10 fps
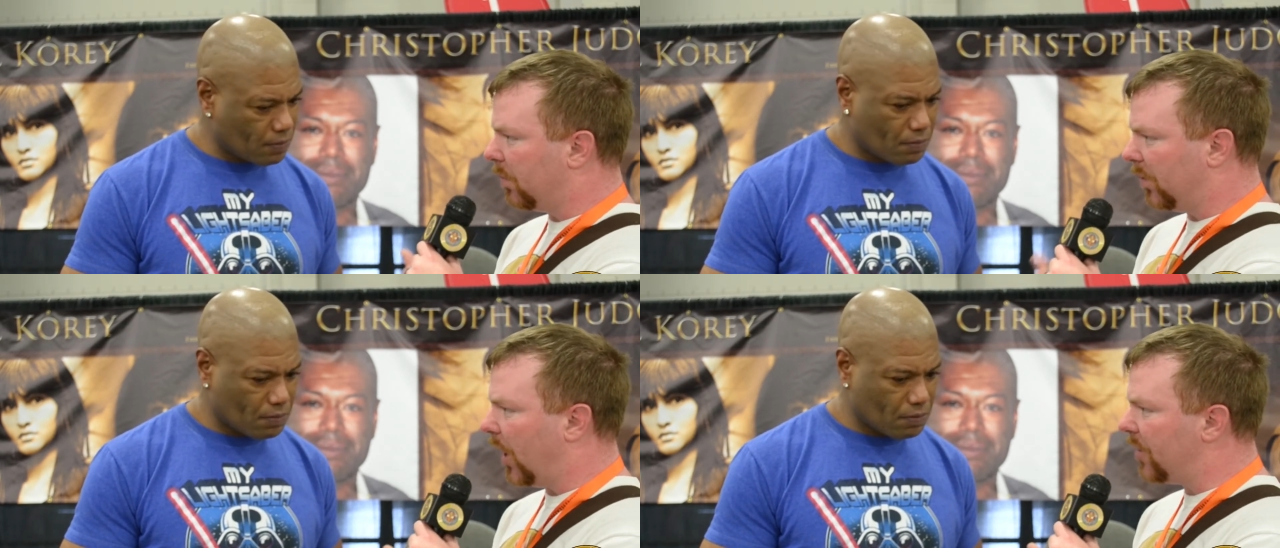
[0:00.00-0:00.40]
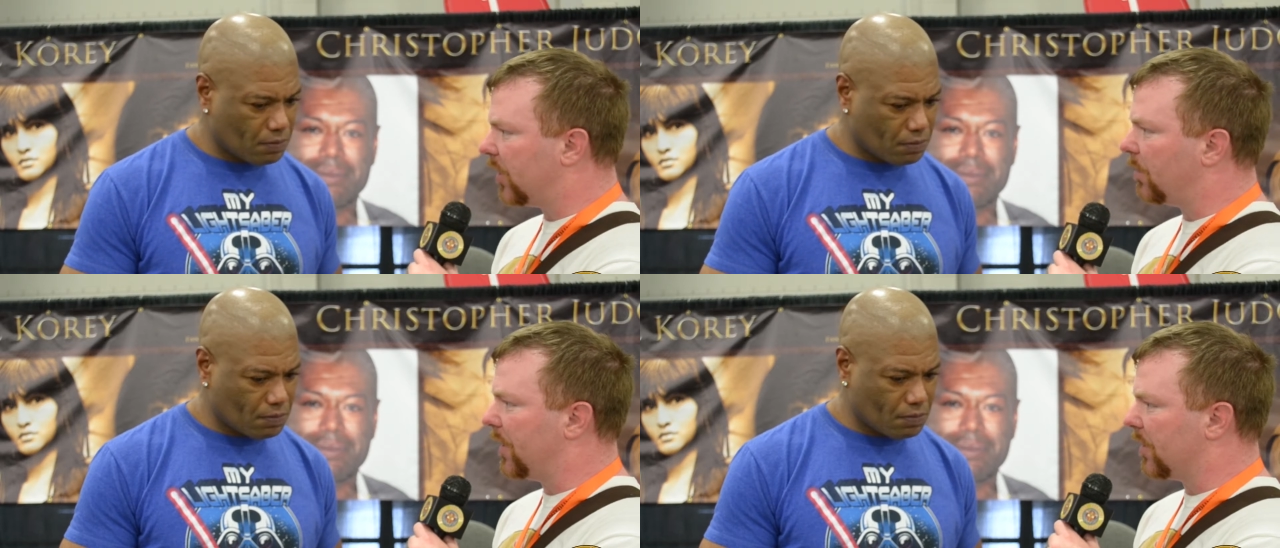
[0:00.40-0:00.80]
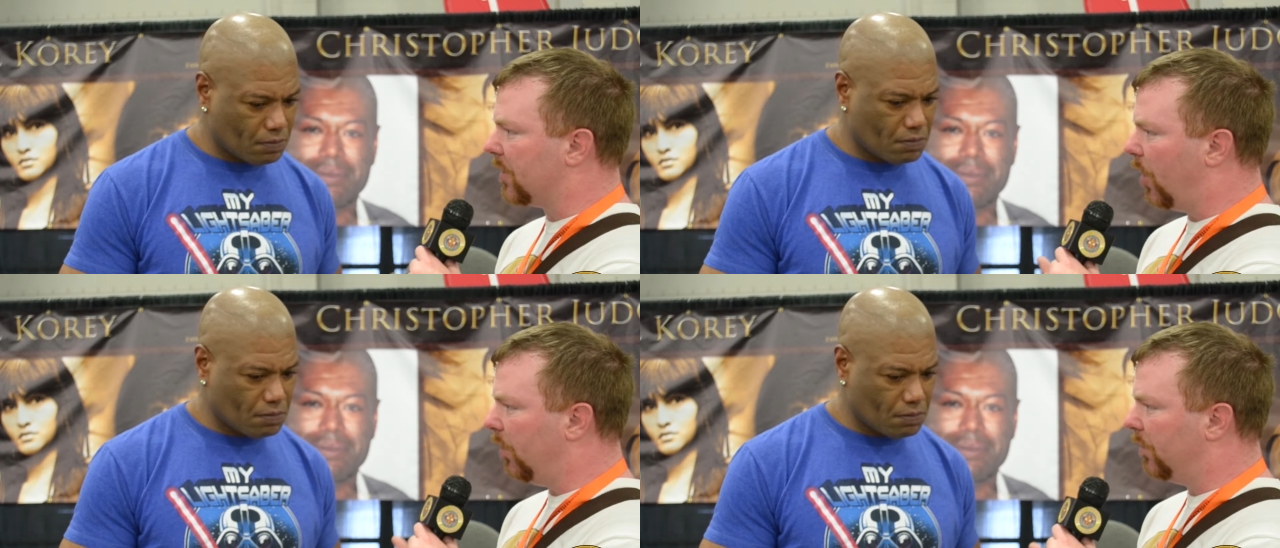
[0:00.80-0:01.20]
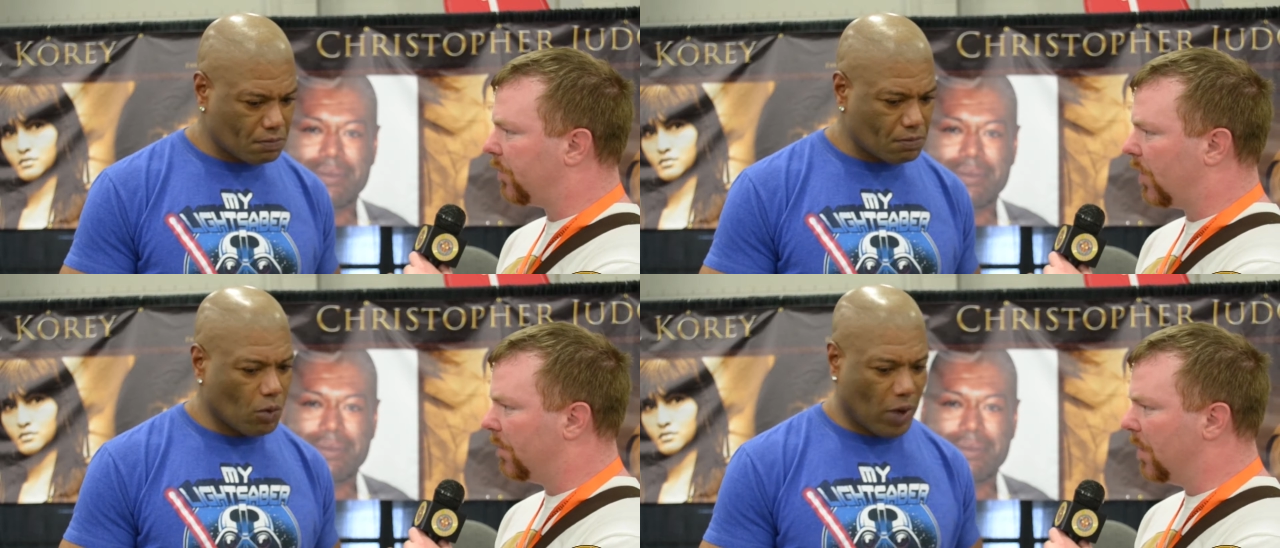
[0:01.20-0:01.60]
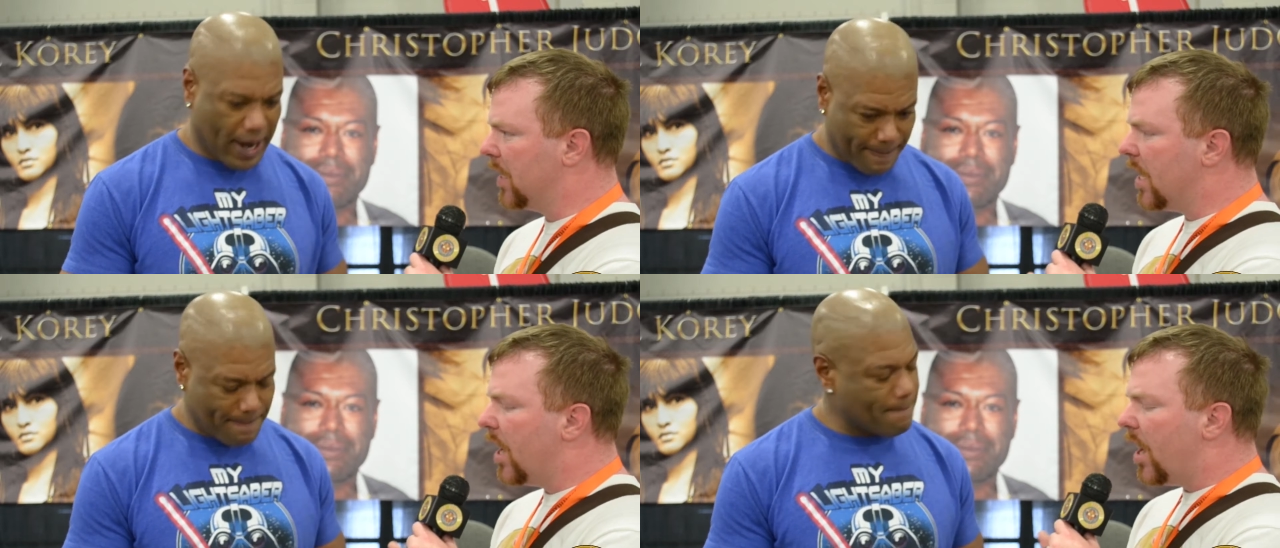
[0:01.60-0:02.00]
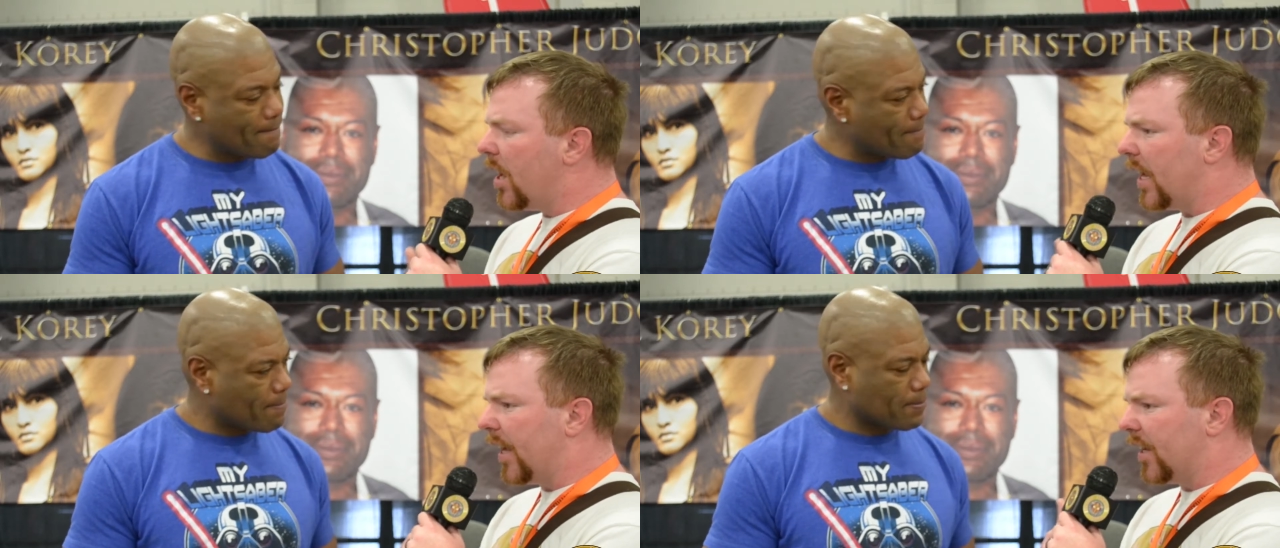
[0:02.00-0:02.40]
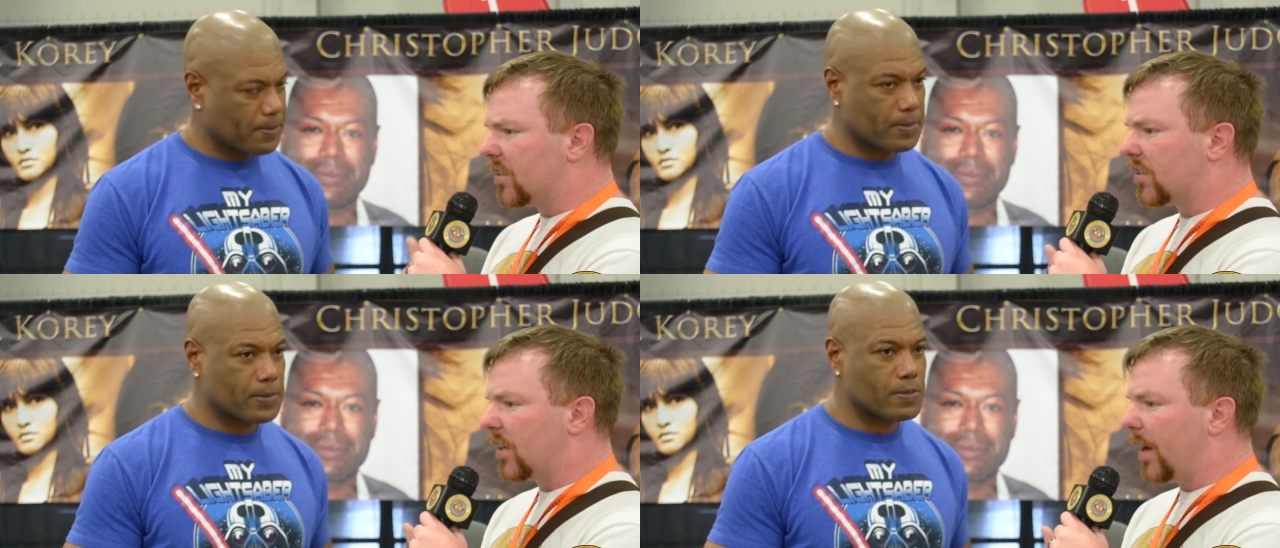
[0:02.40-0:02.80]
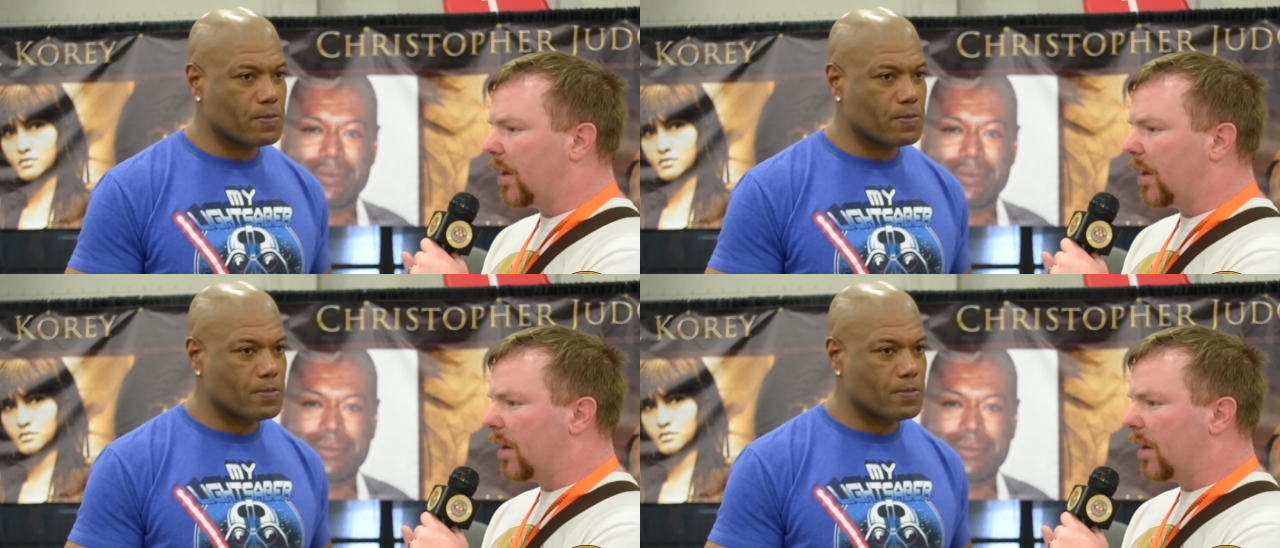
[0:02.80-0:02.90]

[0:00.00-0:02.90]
Speaker 1: largely where you're known from, right.